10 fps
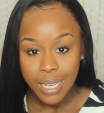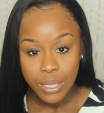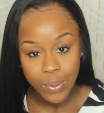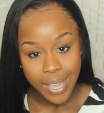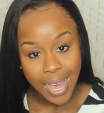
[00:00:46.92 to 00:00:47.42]

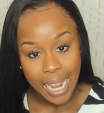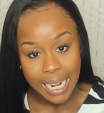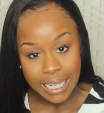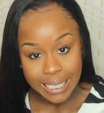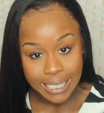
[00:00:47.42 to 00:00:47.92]
So yeah,
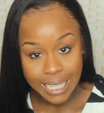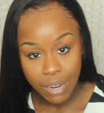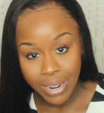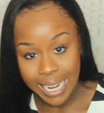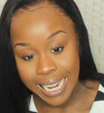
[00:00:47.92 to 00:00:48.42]
let's just
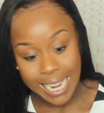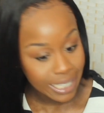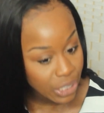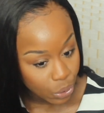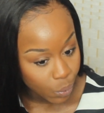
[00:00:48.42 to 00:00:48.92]
get right
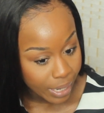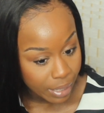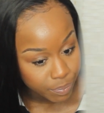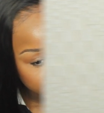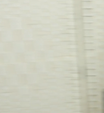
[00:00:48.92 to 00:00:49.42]
into
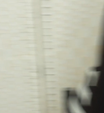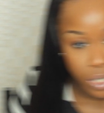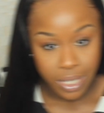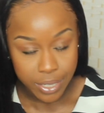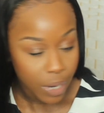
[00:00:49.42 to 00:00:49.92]
it. As
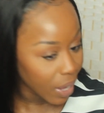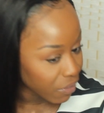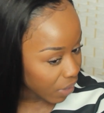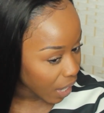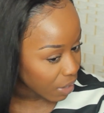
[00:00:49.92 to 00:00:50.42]
you can tell,
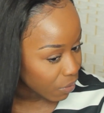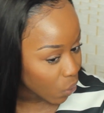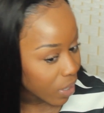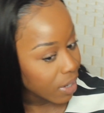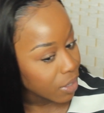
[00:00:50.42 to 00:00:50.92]
I've kind of
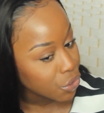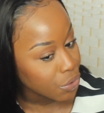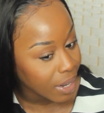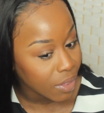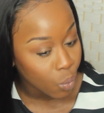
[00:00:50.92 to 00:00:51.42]
gone in and
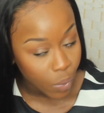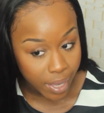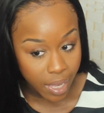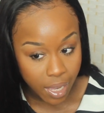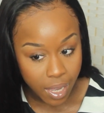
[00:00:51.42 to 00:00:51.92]
straightened the
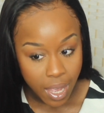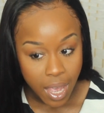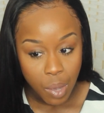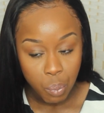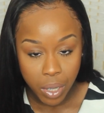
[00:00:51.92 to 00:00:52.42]
wig
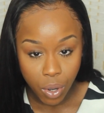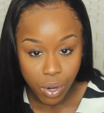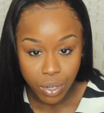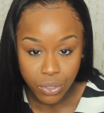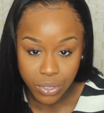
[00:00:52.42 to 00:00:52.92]

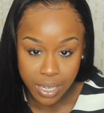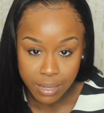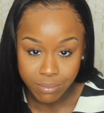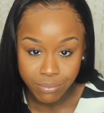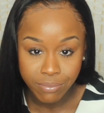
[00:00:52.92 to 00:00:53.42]
because
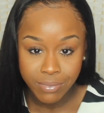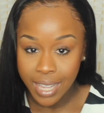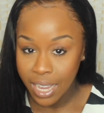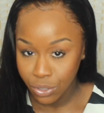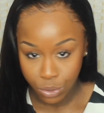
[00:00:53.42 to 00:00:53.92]

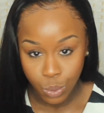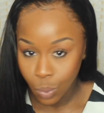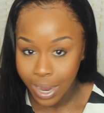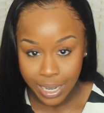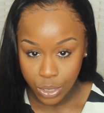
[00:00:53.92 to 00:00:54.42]
that's just
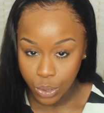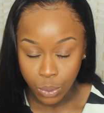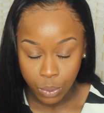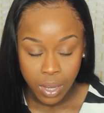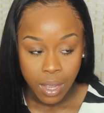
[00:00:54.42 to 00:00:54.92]
what I
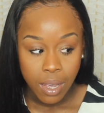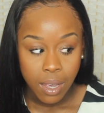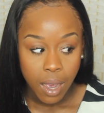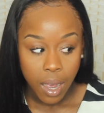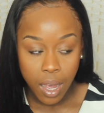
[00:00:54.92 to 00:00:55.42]
do.
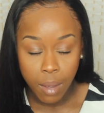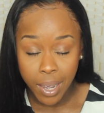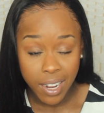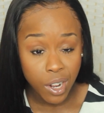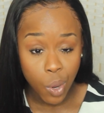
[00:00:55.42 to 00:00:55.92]

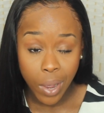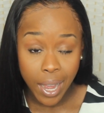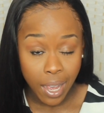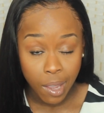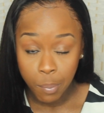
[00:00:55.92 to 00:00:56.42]
I don't know
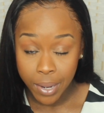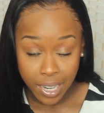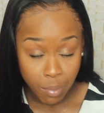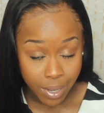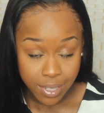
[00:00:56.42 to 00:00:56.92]
why I
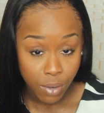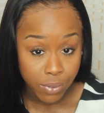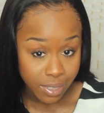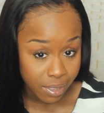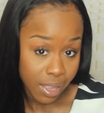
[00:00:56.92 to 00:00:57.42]
played myself
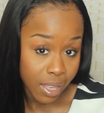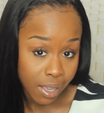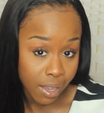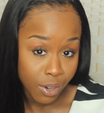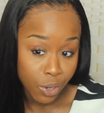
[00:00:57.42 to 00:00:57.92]
into
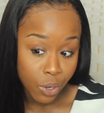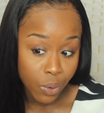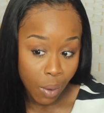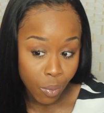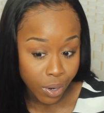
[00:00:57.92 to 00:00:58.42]
thinking, you know,
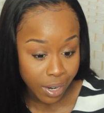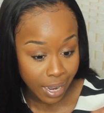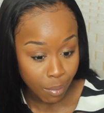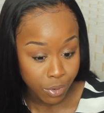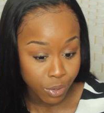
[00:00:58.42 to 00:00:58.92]
I want
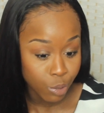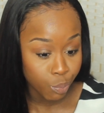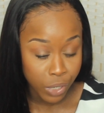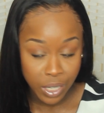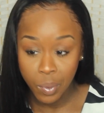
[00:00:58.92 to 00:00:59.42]
glamorous
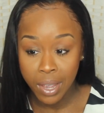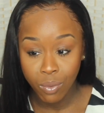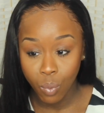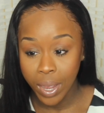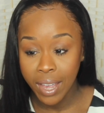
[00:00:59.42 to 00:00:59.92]
body
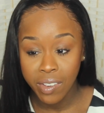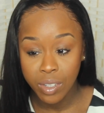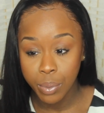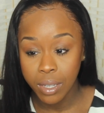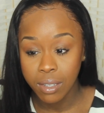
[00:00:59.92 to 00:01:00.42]
wave
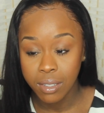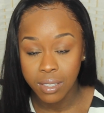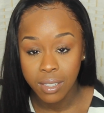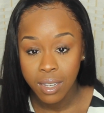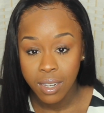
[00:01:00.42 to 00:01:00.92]
waves, because